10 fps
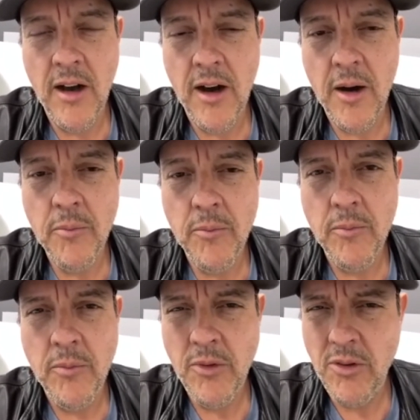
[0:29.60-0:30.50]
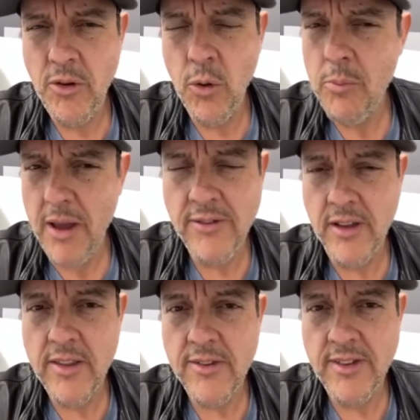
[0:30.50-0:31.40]
uh, doing
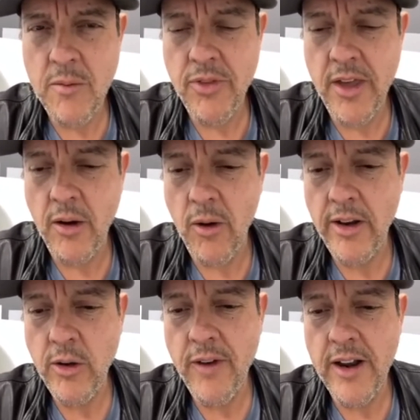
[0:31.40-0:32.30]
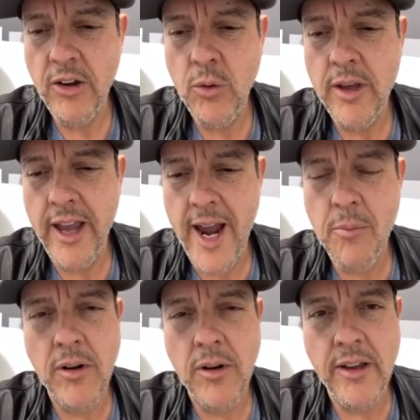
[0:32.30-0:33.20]
basically the same thing, right? You've got a new
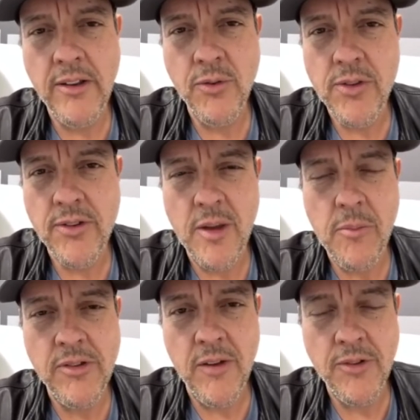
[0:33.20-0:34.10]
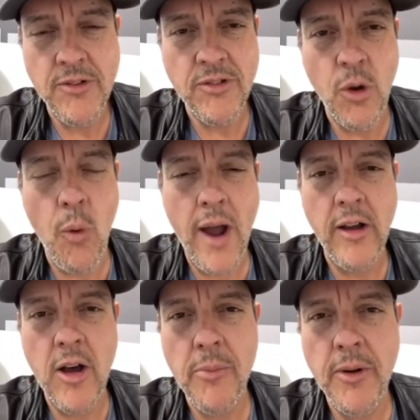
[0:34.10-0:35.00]
cab release for the Save Me San Francisco Wine
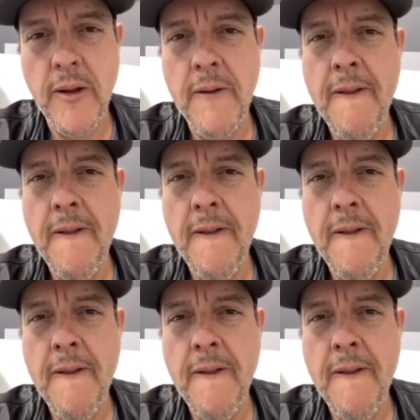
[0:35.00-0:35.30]
Company.